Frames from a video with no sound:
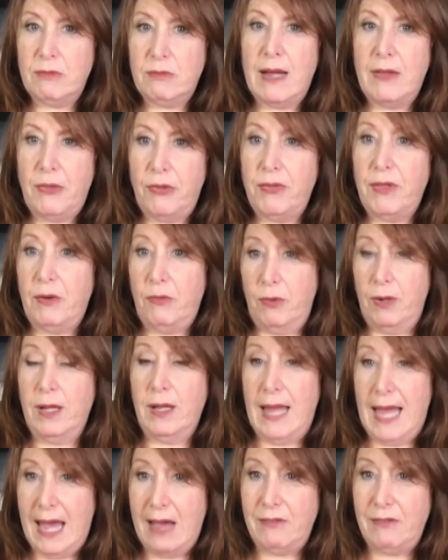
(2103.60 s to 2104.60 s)
rather
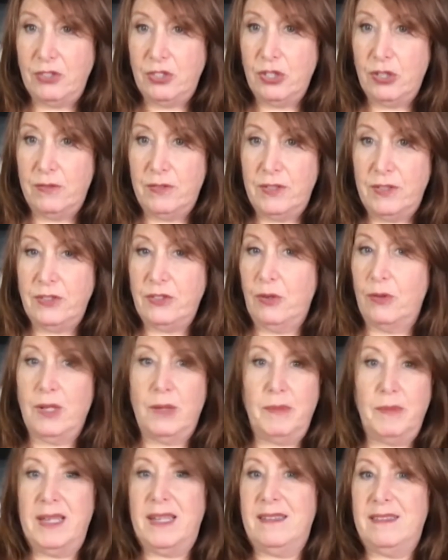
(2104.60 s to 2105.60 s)
than anchovies
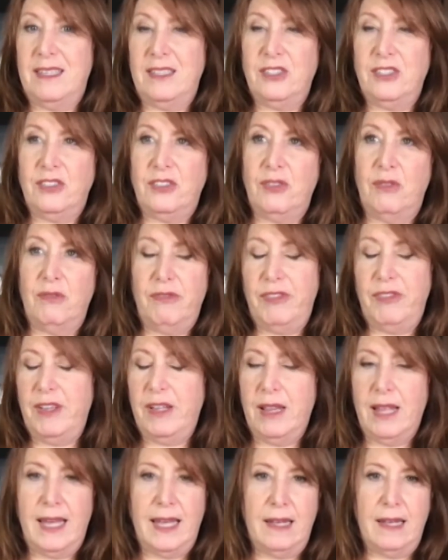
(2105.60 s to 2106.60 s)
only because I just don't
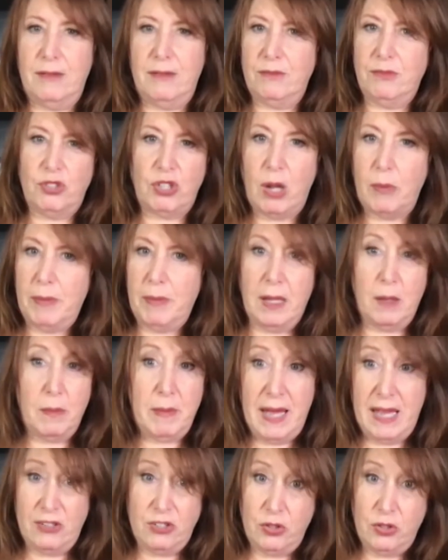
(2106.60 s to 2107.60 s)
feel like chopping
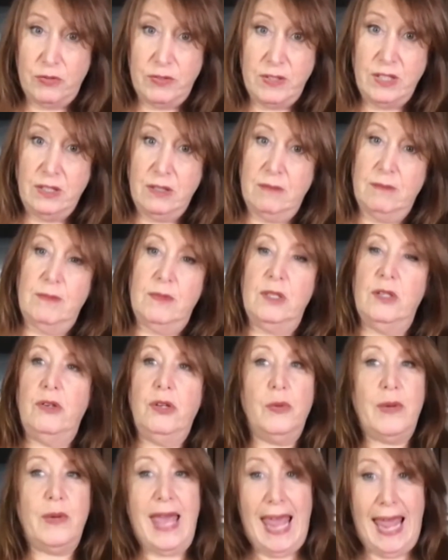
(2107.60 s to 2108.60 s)
up anchovies. You
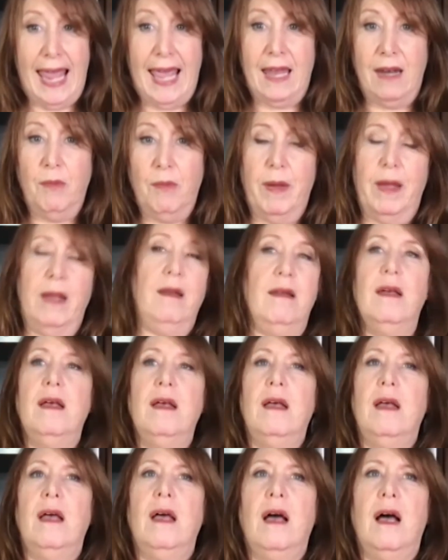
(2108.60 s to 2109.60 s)
know you can, but
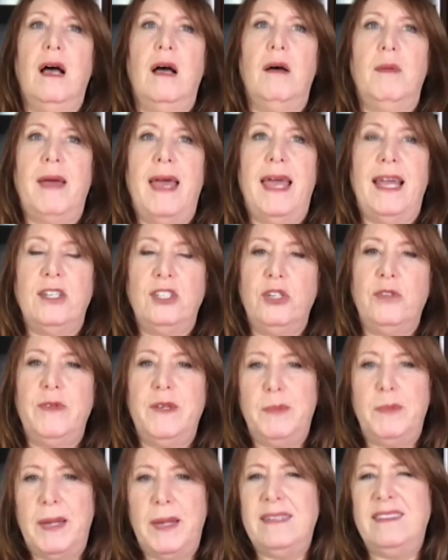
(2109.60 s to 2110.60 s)
uh,
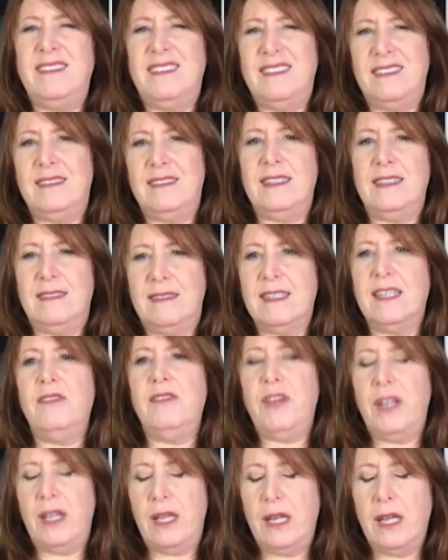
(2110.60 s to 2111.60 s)
anchovy paste is is
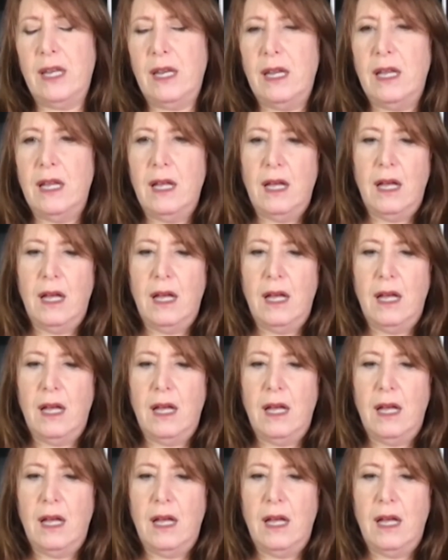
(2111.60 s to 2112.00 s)
convenient